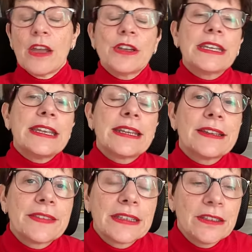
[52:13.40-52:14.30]
again, I
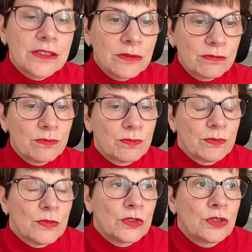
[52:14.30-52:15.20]
think
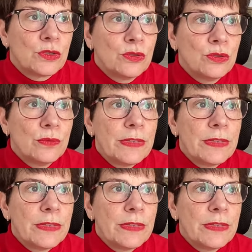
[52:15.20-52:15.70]
to